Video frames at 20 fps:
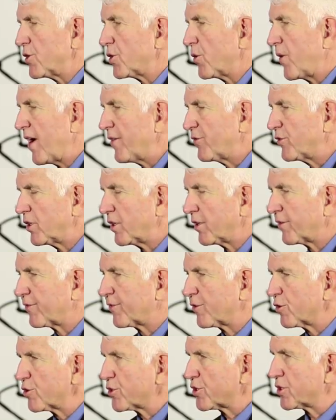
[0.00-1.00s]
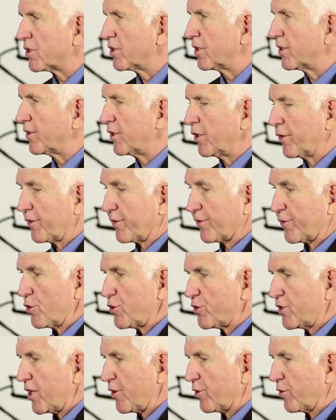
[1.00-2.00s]
So after the first, uh, you know, the
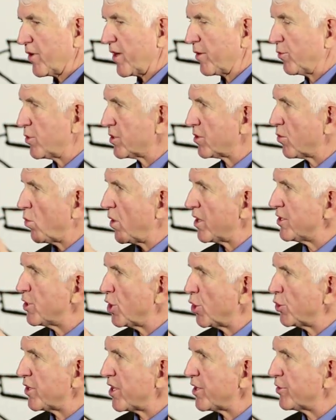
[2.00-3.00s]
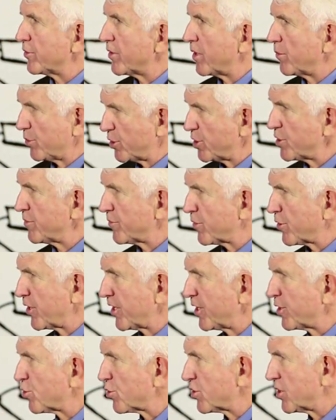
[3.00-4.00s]
first Ethernet was a one-node Ethernet, which isn't
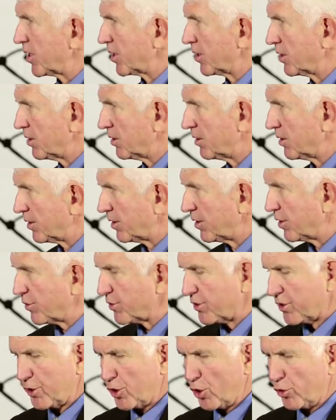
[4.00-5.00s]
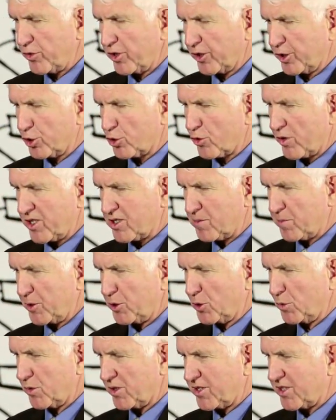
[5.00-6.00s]
very interesting. You know, it's a node that could
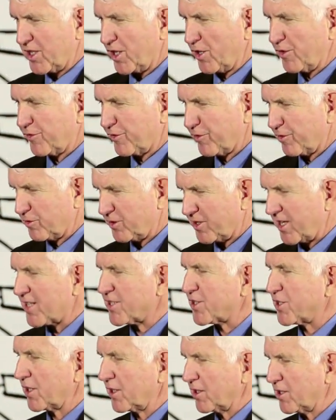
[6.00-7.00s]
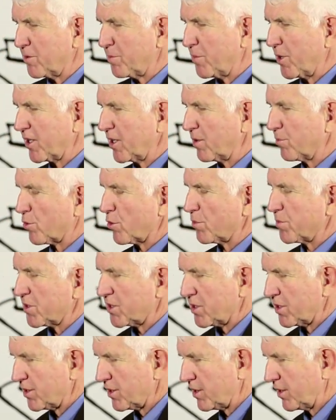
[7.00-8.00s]
transmit to itself for testing and debugging
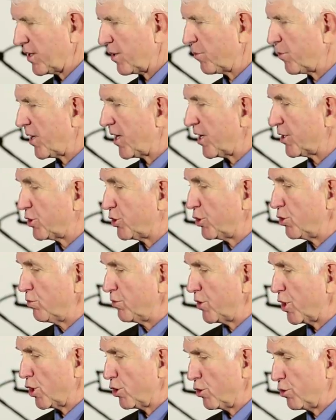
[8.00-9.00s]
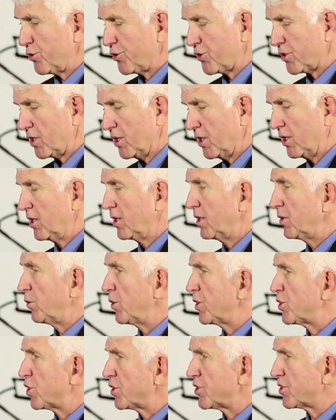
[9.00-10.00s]
purposes. And then we had two nodes,
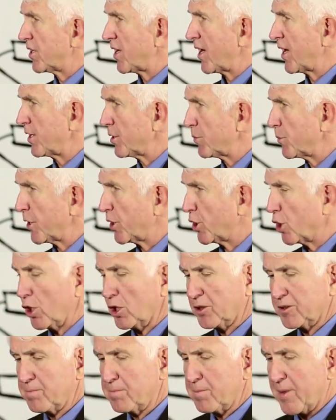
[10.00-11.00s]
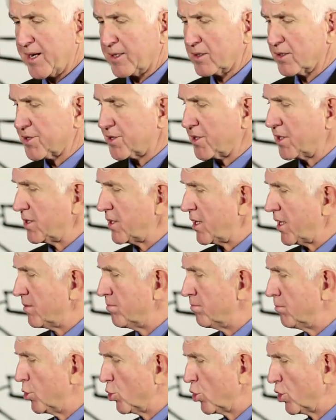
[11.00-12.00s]
which incidentally we called Michelson
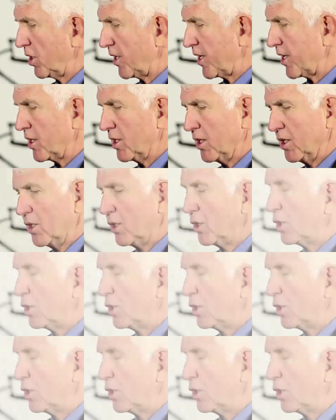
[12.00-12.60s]
and Morley,